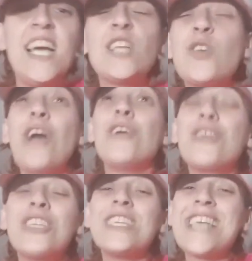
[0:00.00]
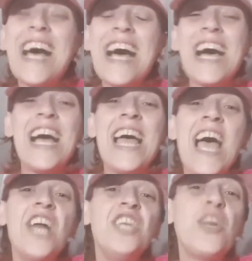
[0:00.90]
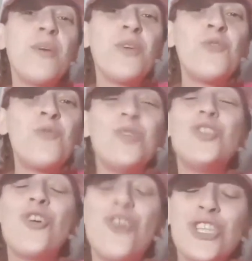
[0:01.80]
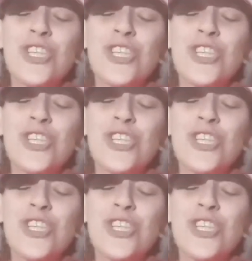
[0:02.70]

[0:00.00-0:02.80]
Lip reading: So how cool is that? Now I know what Josh